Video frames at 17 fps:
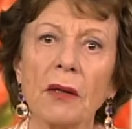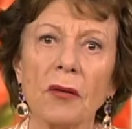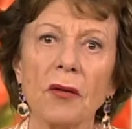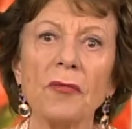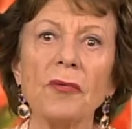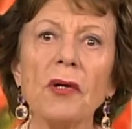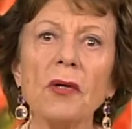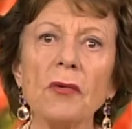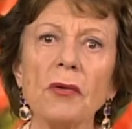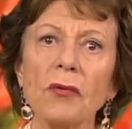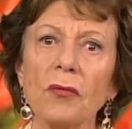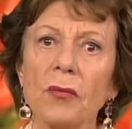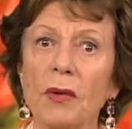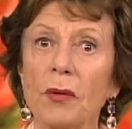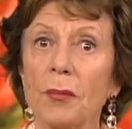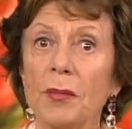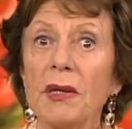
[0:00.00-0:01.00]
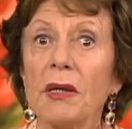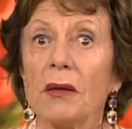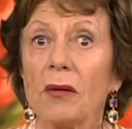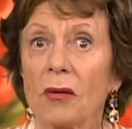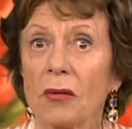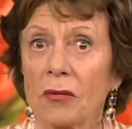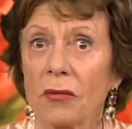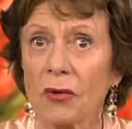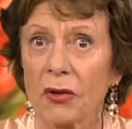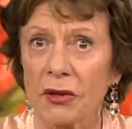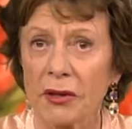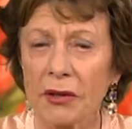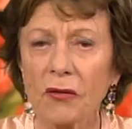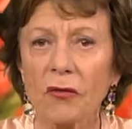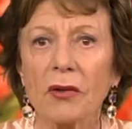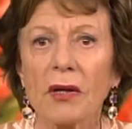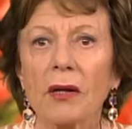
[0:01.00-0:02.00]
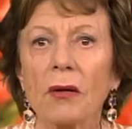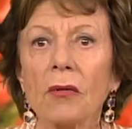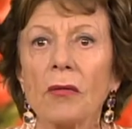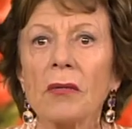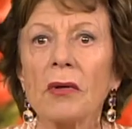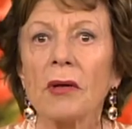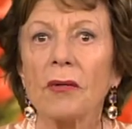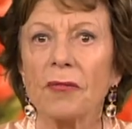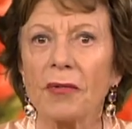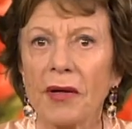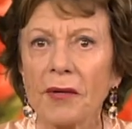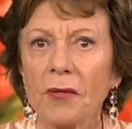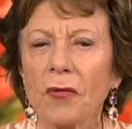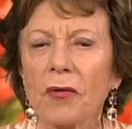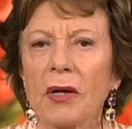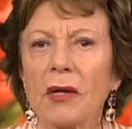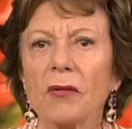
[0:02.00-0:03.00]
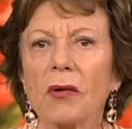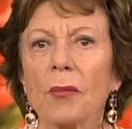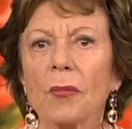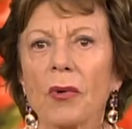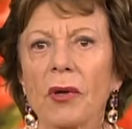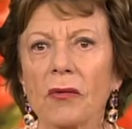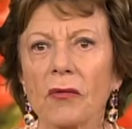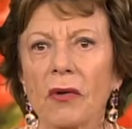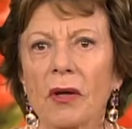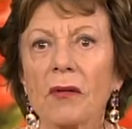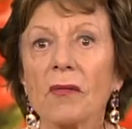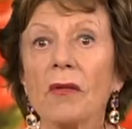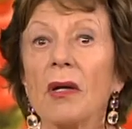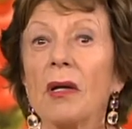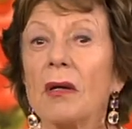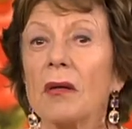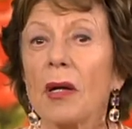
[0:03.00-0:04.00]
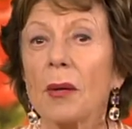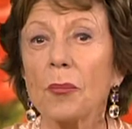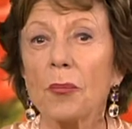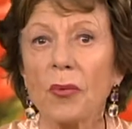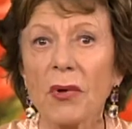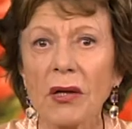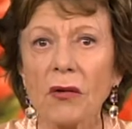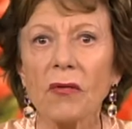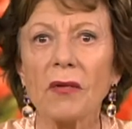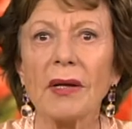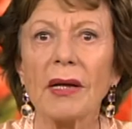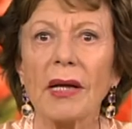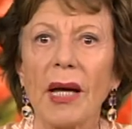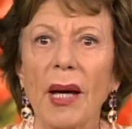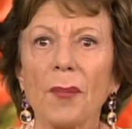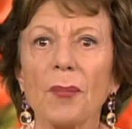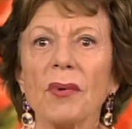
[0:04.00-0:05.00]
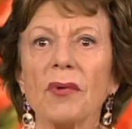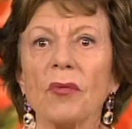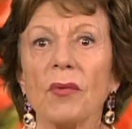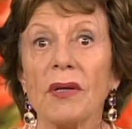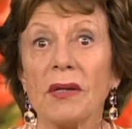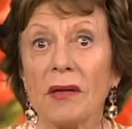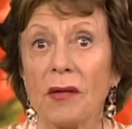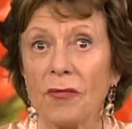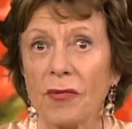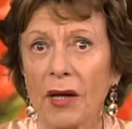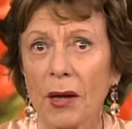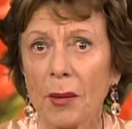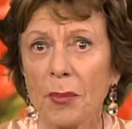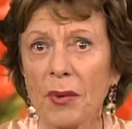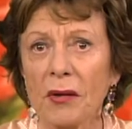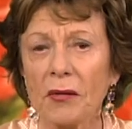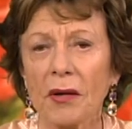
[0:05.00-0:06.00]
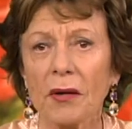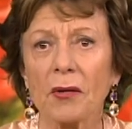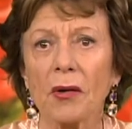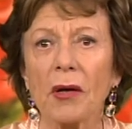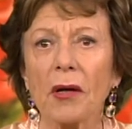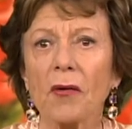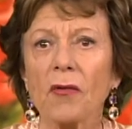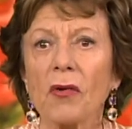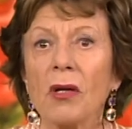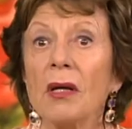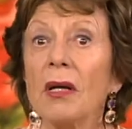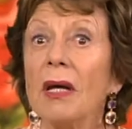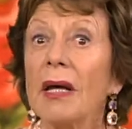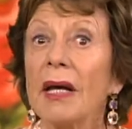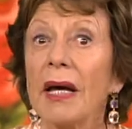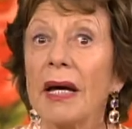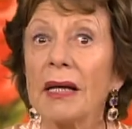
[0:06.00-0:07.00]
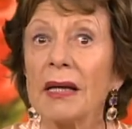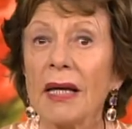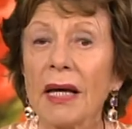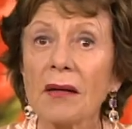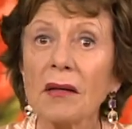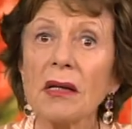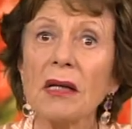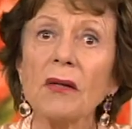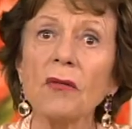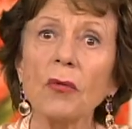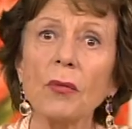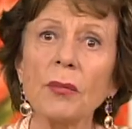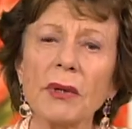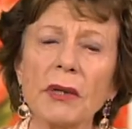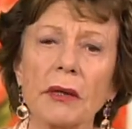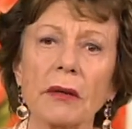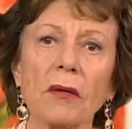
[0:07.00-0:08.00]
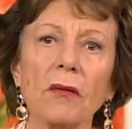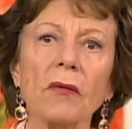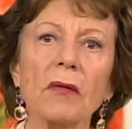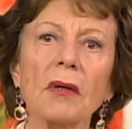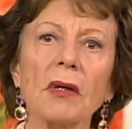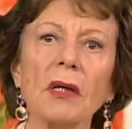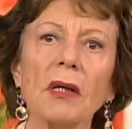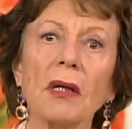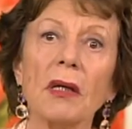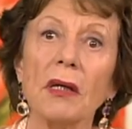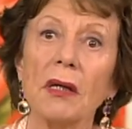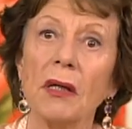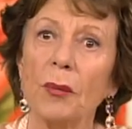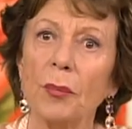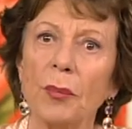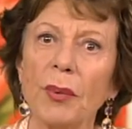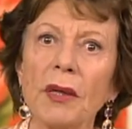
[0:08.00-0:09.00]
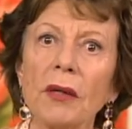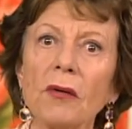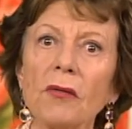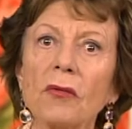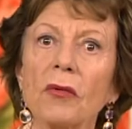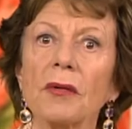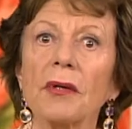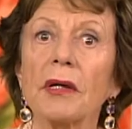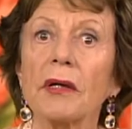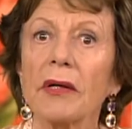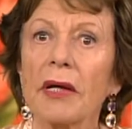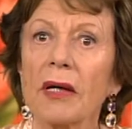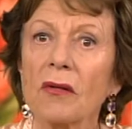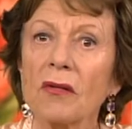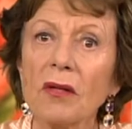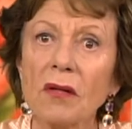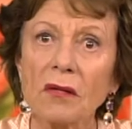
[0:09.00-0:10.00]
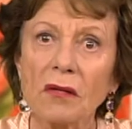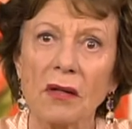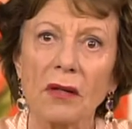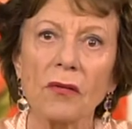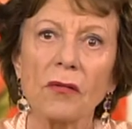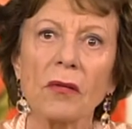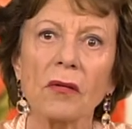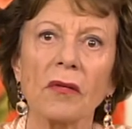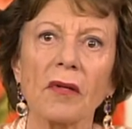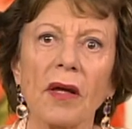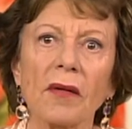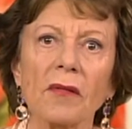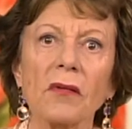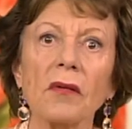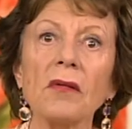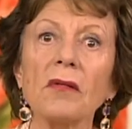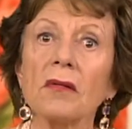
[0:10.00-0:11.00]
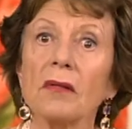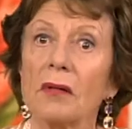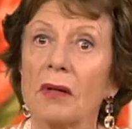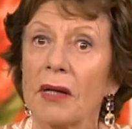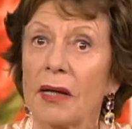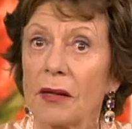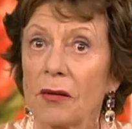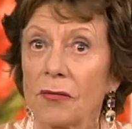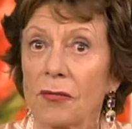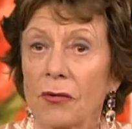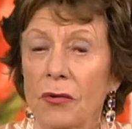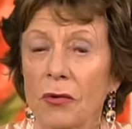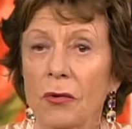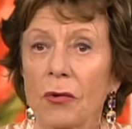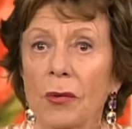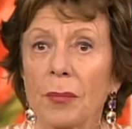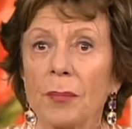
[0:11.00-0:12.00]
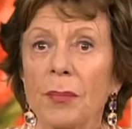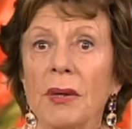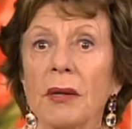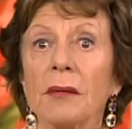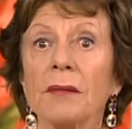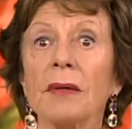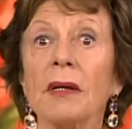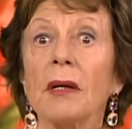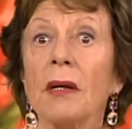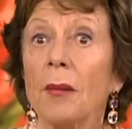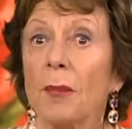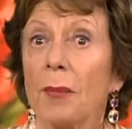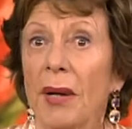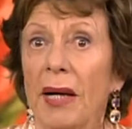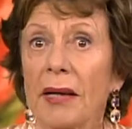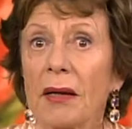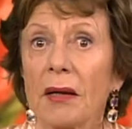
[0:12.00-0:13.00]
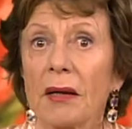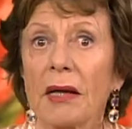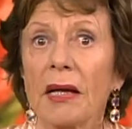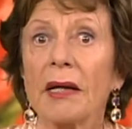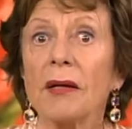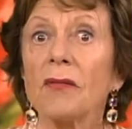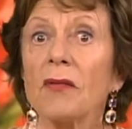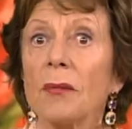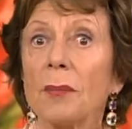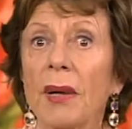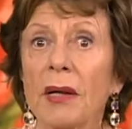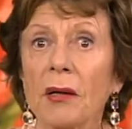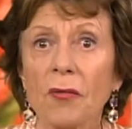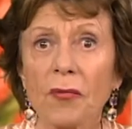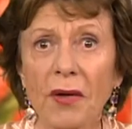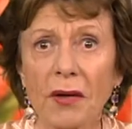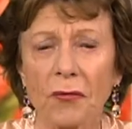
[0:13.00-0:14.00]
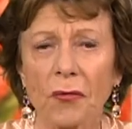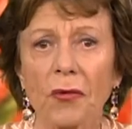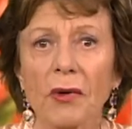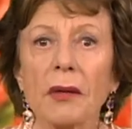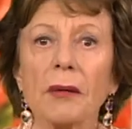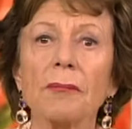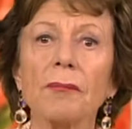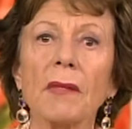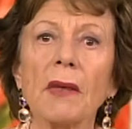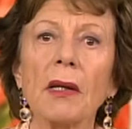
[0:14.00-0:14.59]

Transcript: The focus will be on large-scale federating projects that bridge the gap between developing technology and getting it to market. It builds on our existing successes, like for European pilot lines in manufacturing.